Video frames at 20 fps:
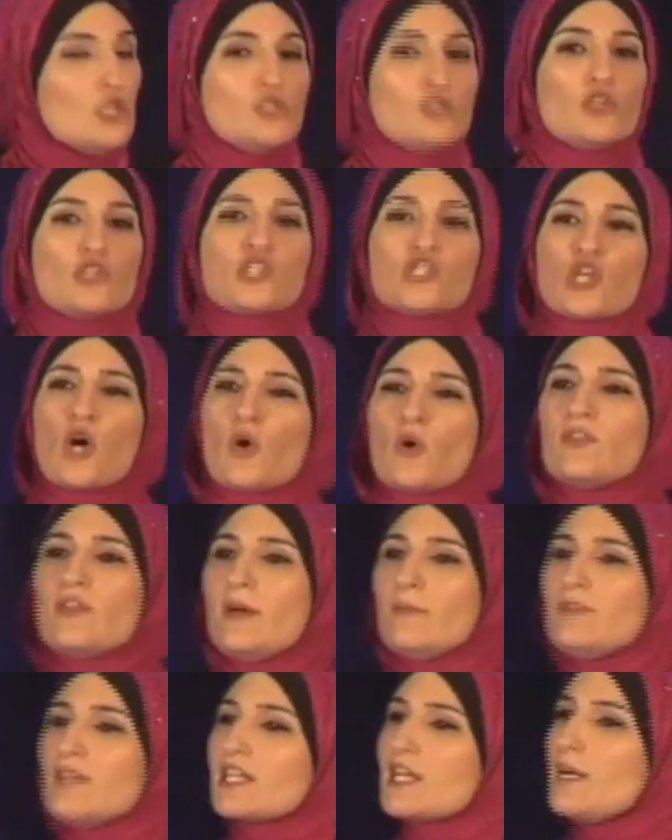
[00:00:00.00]
to show
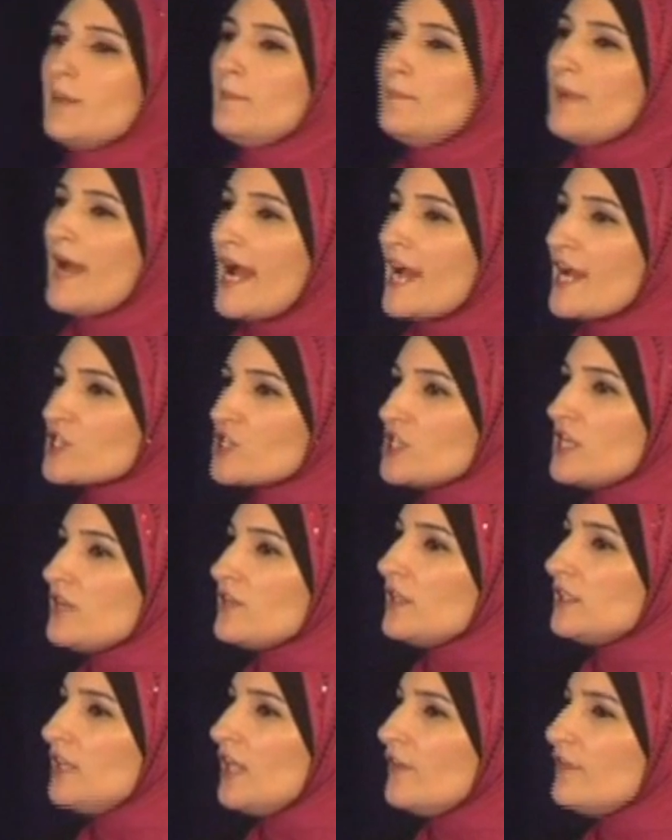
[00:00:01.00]
them the compassion and
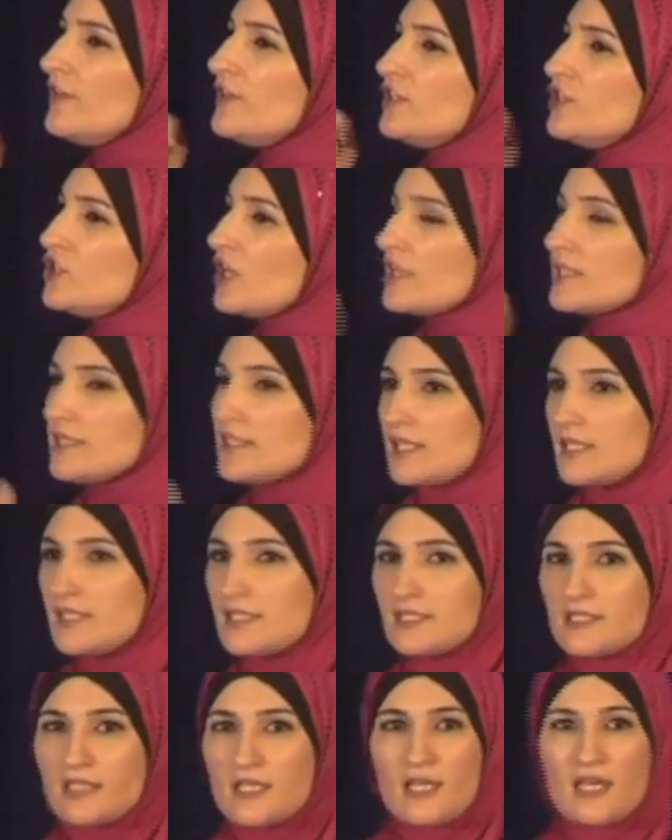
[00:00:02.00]
the love and the
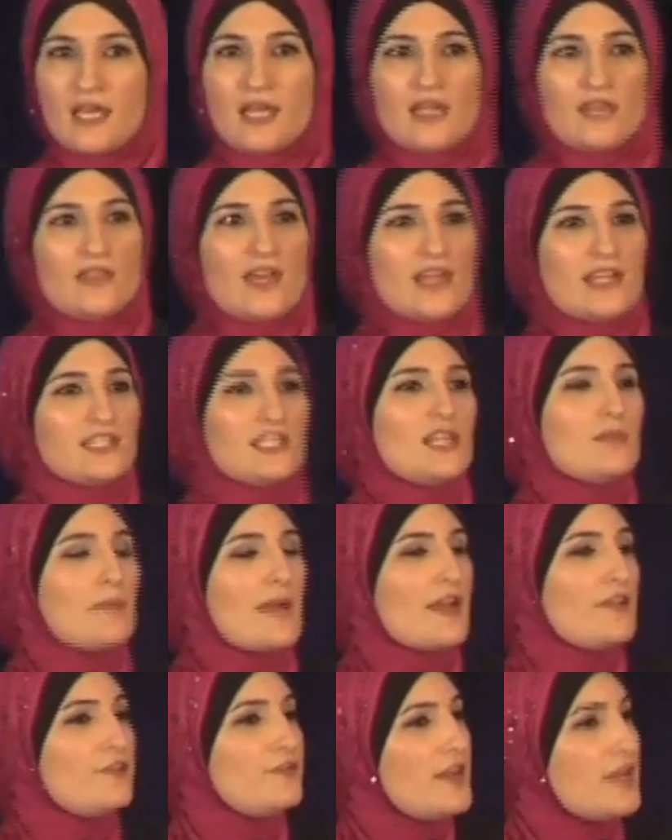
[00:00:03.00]
justice that is in
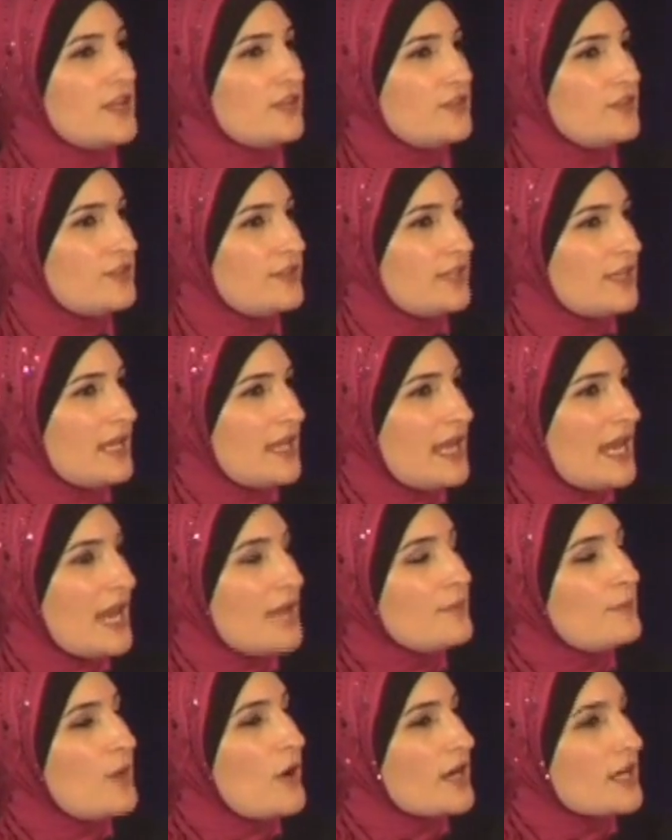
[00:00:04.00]
my faith
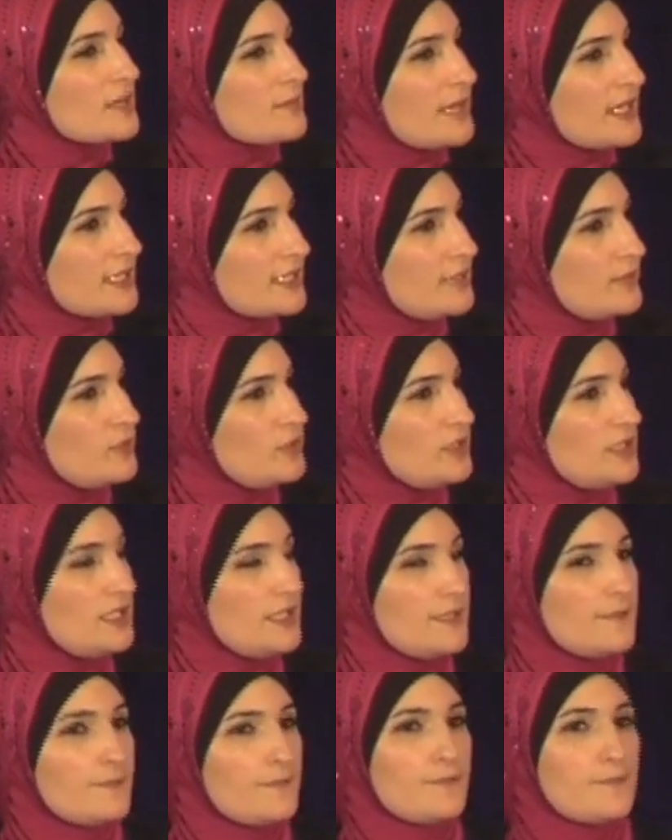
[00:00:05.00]
and part of my community.